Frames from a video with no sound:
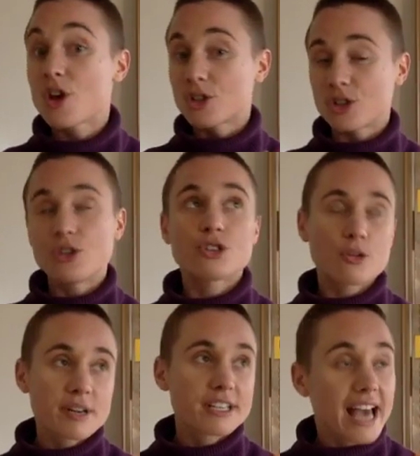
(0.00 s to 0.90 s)
So you should
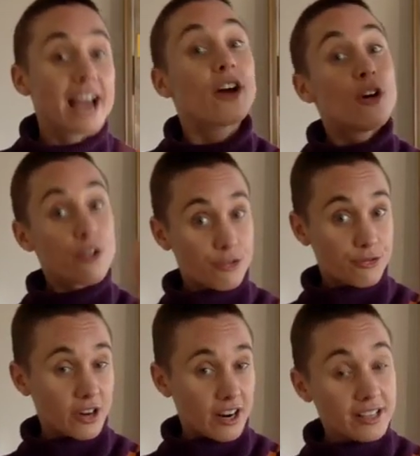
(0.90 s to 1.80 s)
be saying,
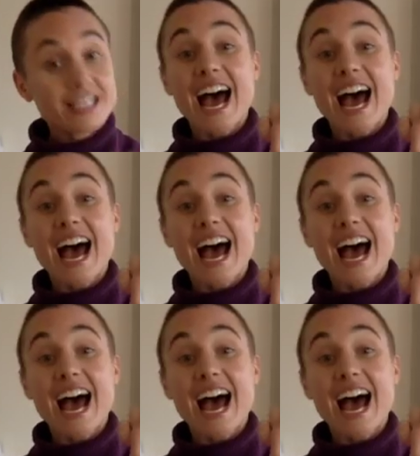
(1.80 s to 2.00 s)
first,